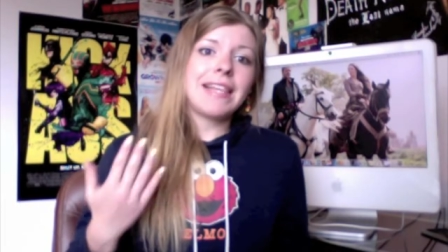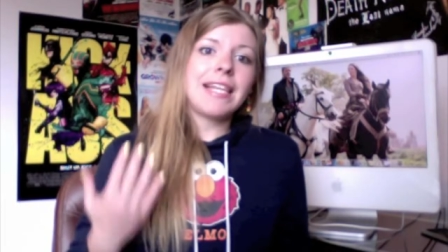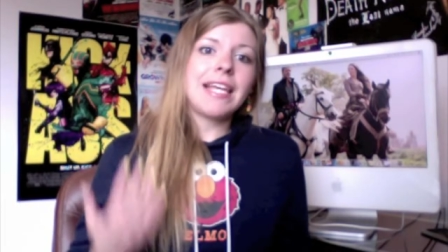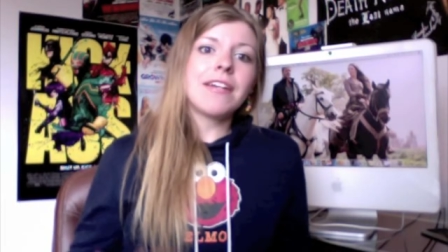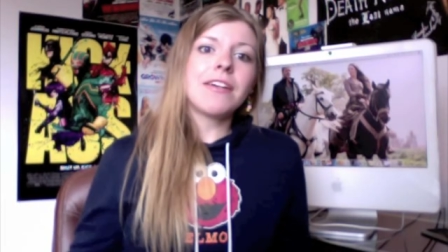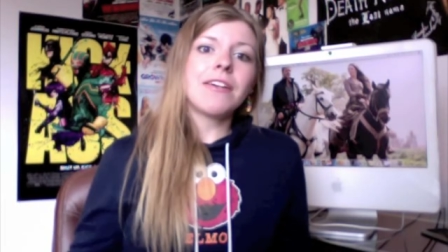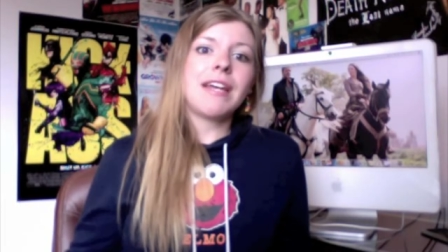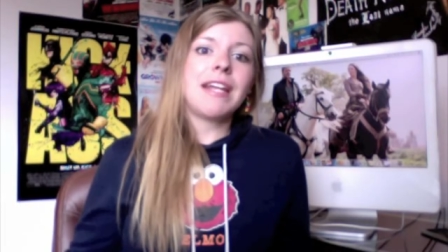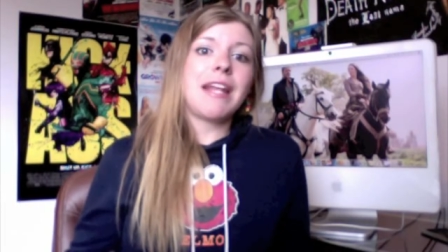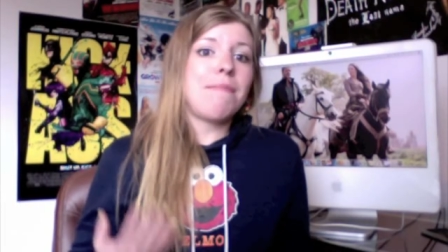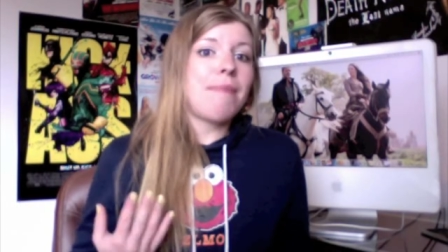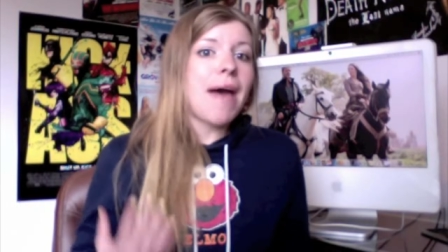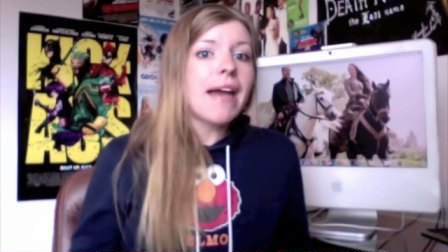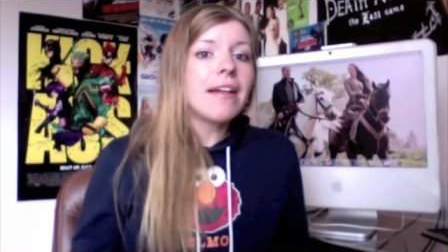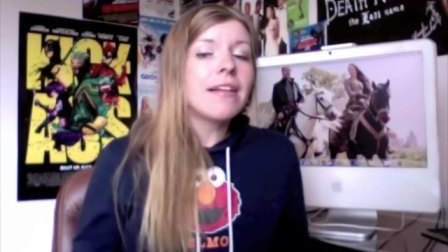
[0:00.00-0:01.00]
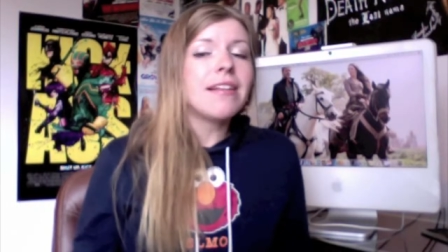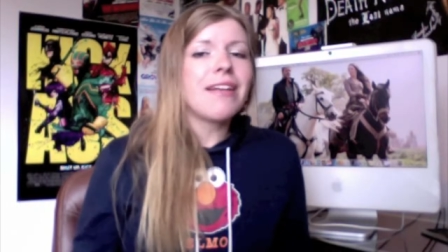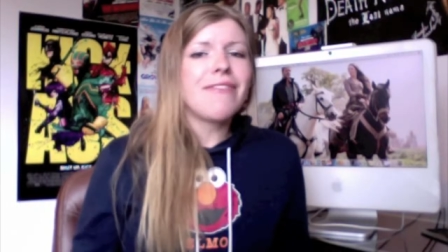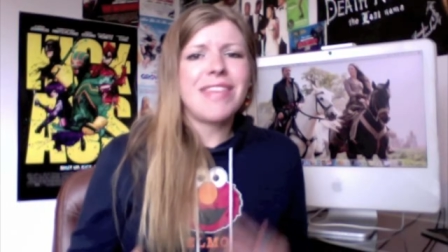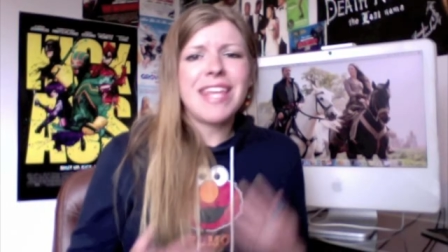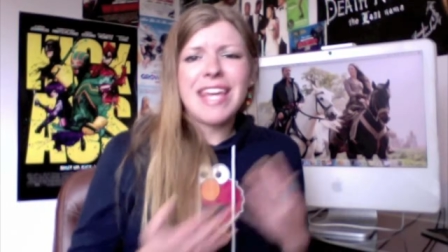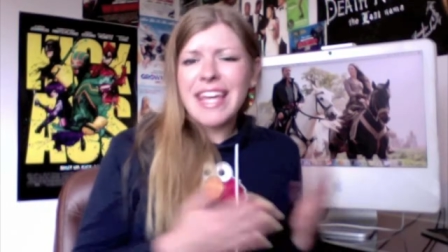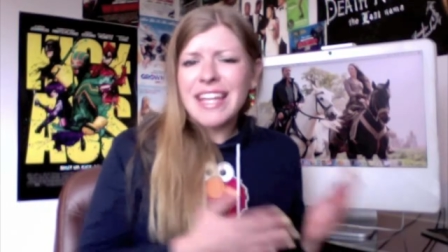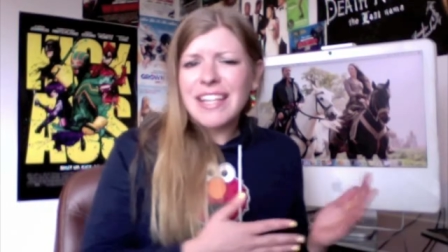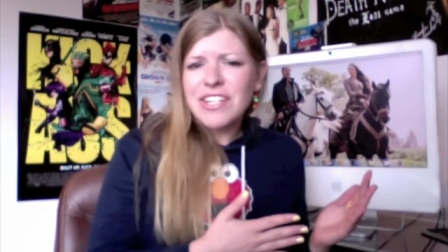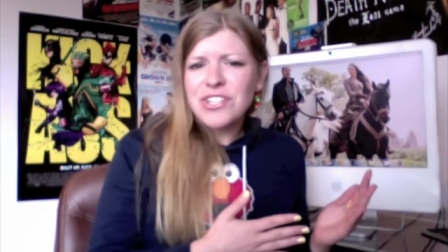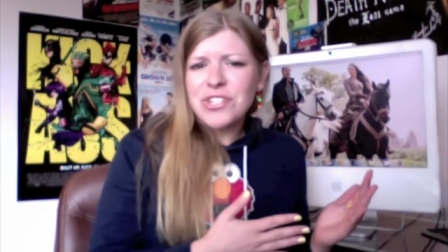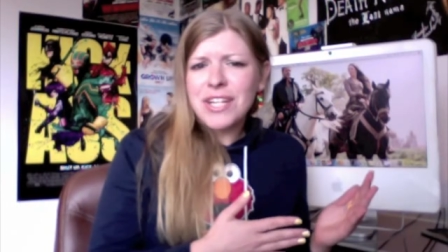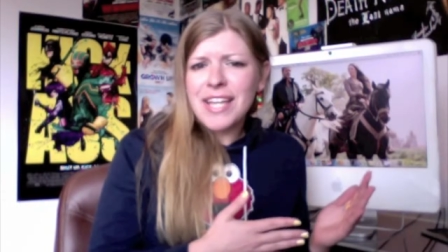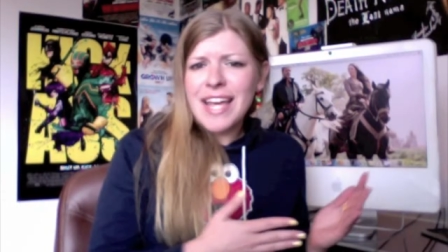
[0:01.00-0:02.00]
leader in a battle of the
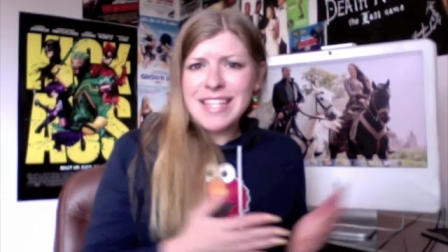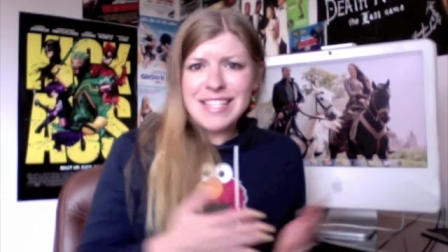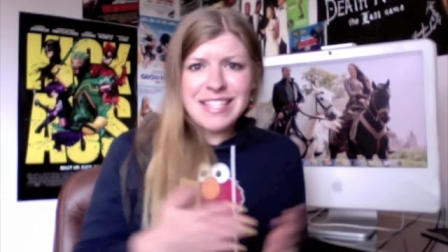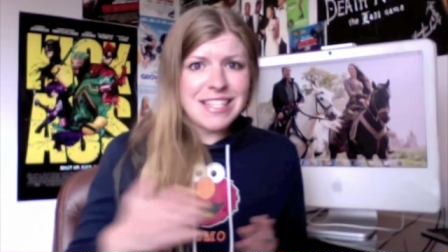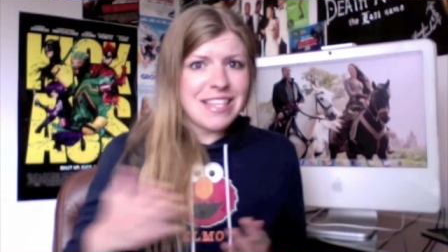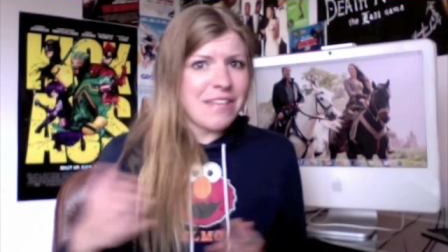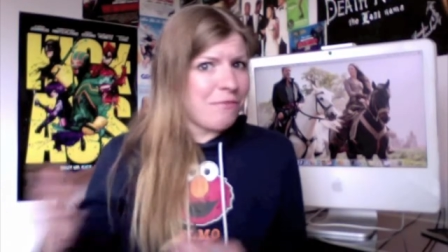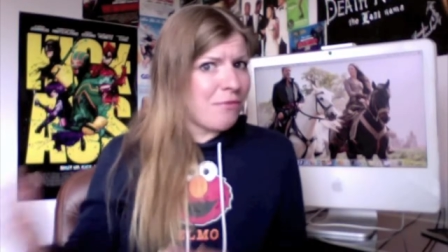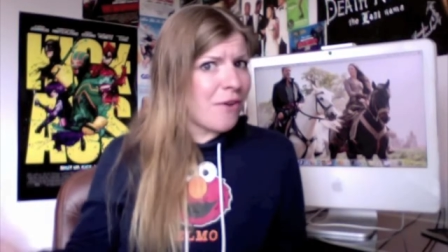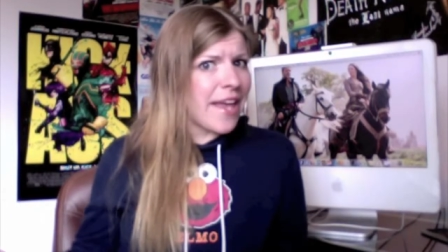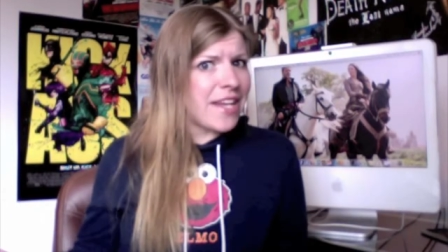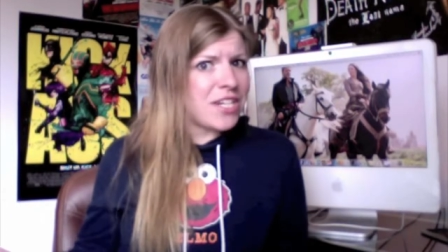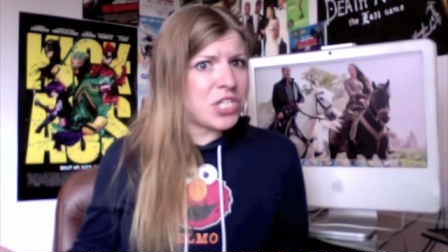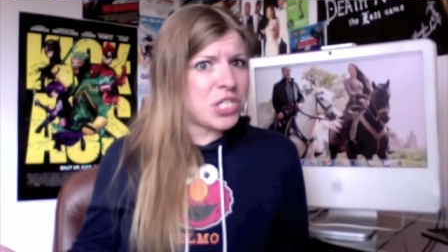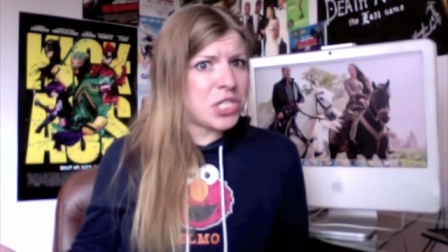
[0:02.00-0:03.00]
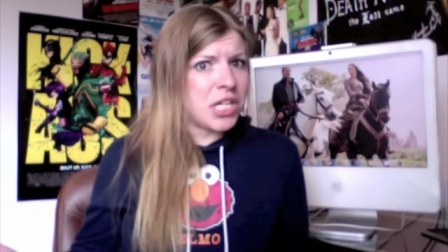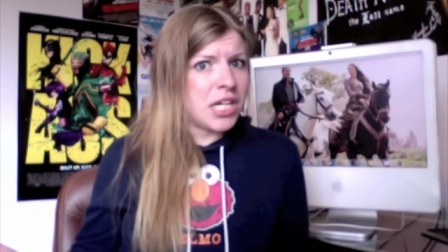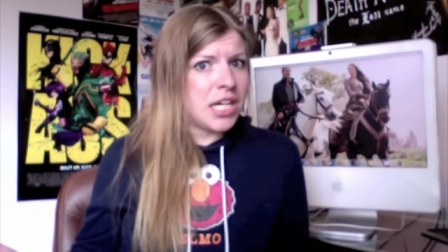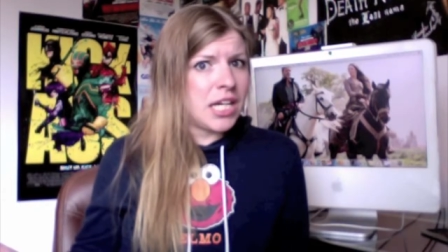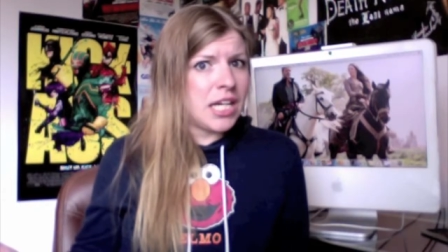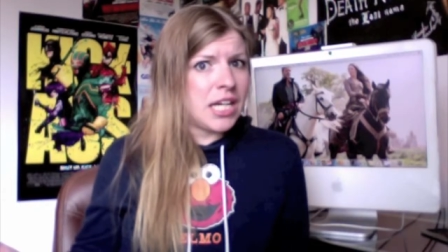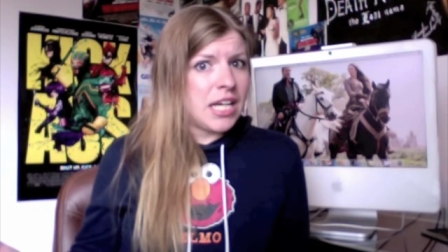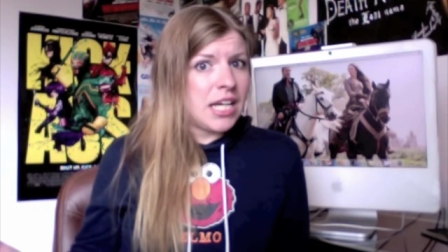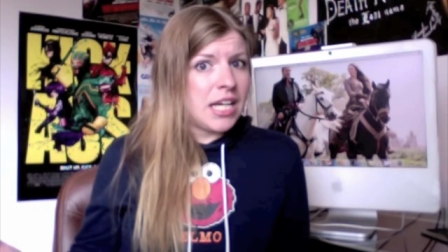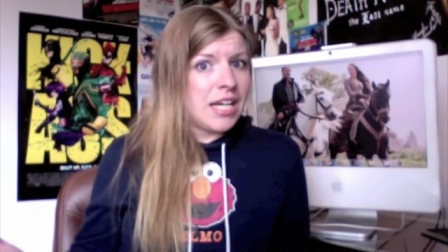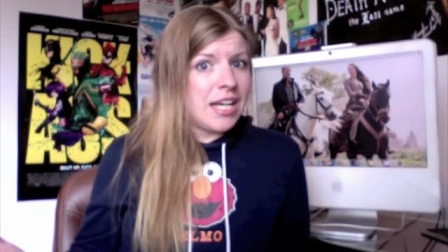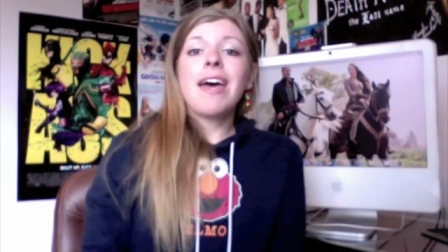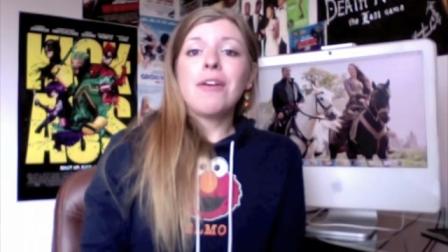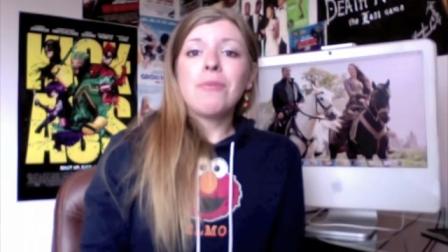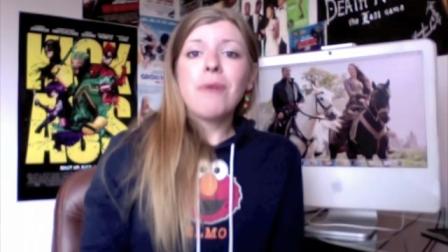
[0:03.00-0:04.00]
English against the French.
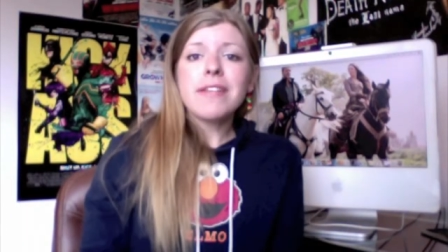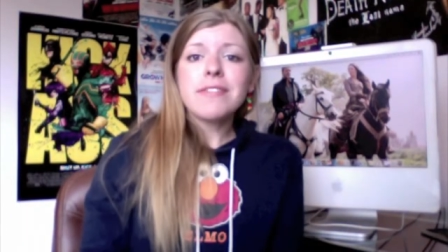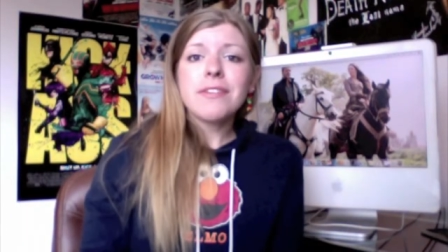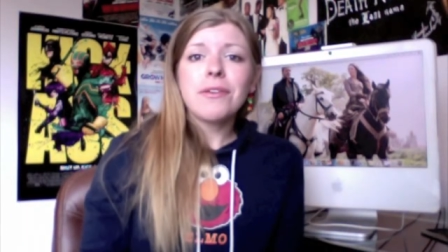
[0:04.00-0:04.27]
Russell